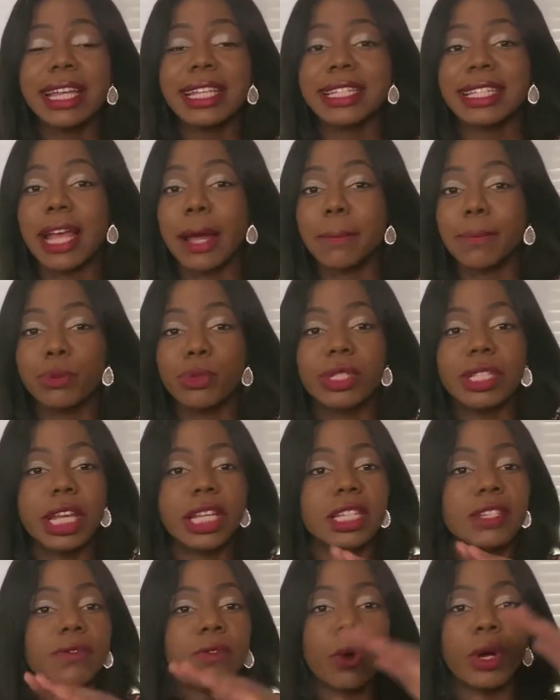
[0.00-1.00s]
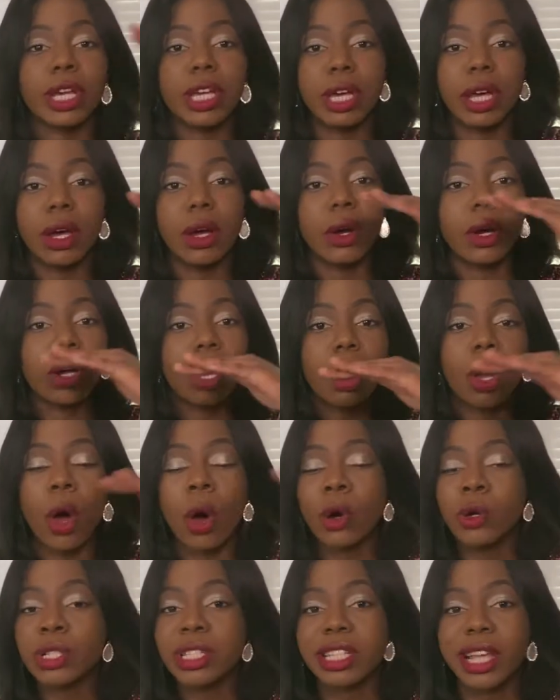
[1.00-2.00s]
sample tests for
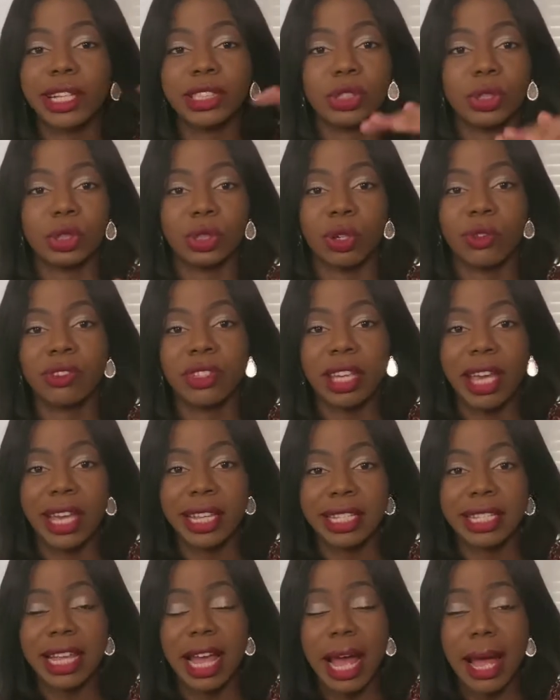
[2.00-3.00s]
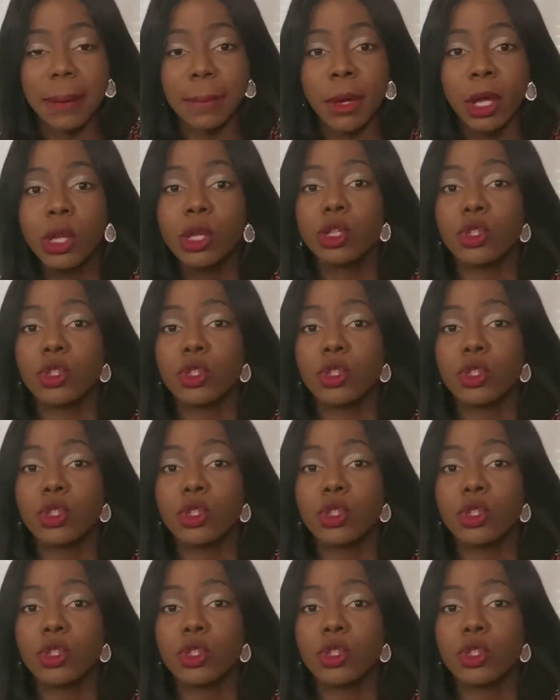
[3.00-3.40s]
all sections of the exam.